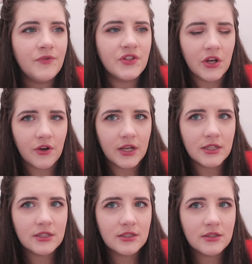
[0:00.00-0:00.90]

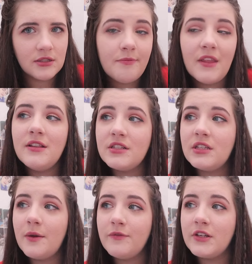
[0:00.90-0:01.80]
serious. This
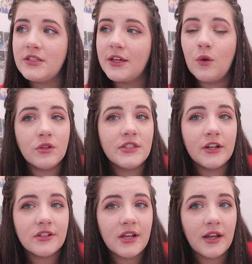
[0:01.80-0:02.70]
clip feels like old
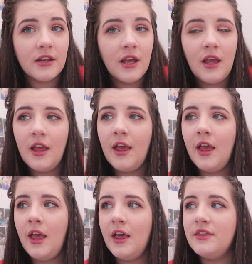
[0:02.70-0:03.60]
Sarah Sutton.
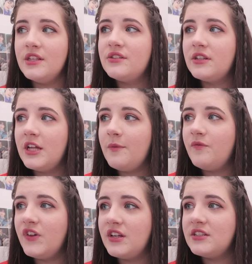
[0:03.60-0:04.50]
This
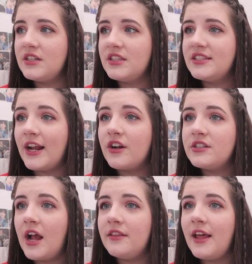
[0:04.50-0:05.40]
clip feels like the Sarah
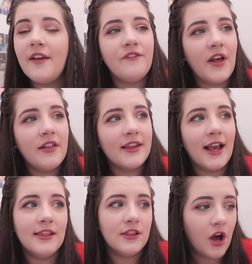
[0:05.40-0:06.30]
Sutton that I felt like
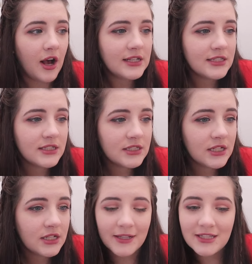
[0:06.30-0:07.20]
I lost
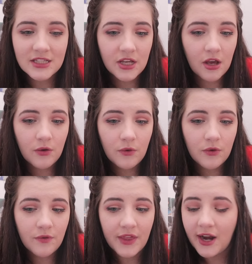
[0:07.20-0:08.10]
months ago,
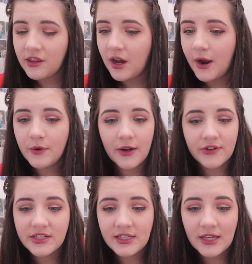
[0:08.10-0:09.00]
that I thought I would never
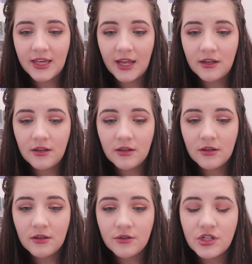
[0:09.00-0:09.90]
see again.
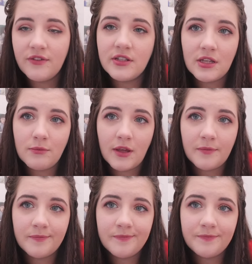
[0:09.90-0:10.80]
She feels like me.
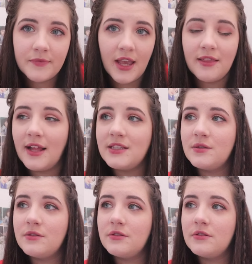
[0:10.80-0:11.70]
And
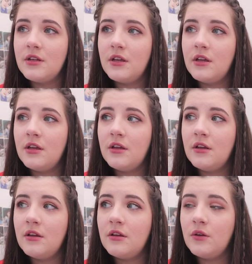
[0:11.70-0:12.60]
that's
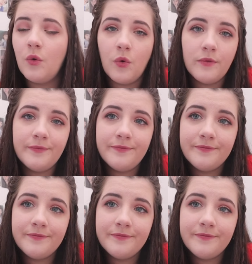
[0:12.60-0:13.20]
cool.